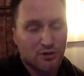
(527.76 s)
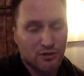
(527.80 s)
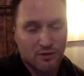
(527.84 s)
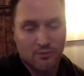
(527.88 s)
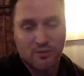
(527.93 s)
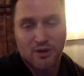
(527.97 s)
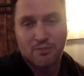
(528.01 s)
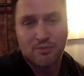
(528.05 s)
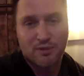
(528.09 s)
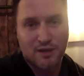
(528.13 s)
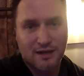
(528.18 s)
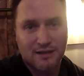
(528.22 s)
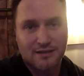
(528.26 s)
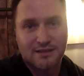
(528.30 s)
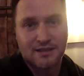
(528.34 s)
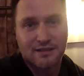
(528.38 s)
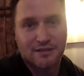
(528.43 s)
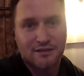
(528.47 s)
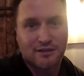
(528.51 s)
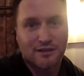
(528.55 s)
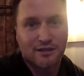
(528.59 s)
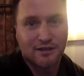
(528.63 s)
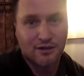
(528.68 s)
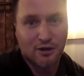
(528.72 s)
it can be plugged
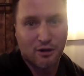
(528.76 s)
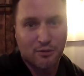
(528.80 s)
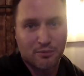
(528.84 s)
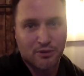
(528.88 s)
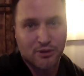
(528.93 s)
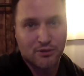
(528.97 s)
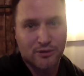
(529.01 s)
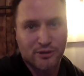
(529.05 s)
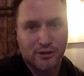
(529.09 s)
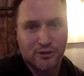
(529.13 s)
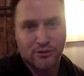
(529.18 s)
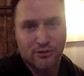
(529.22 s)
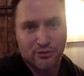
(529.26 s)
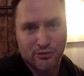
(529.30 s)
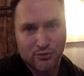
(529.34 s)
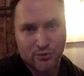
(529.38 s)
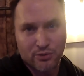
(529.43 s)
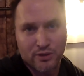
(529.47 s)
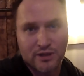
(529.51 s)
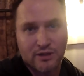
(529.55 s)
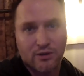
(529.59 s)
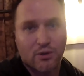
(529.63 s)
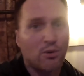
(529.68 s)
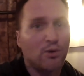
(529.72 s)
into the GoPro Hero
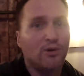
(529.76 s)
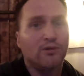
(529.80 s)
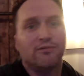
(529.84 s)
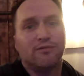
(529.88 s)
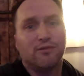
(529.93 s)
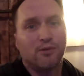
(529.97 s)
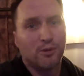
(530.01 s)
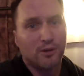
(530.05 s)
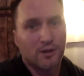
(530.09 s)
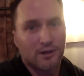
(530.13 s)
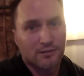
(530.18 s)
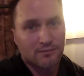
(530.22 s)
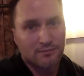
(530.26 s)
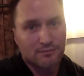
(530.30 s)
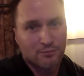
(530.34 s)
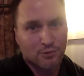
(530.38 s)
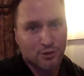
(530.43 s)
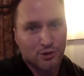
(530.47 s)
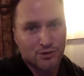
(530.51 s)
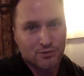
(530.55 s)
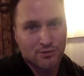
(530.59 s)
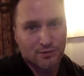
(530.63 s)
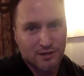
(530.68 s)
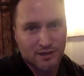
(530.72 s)
3 or 4.
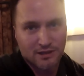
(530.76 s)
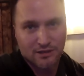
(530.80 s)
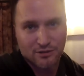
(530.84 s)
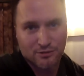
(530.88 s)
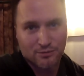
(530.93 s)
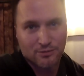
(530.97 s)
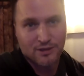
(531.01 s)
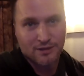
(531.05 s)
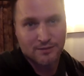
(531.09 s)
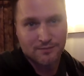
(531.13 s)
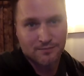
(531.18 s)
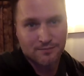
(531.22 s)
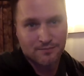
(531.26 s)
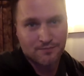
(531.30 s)
Works with either one.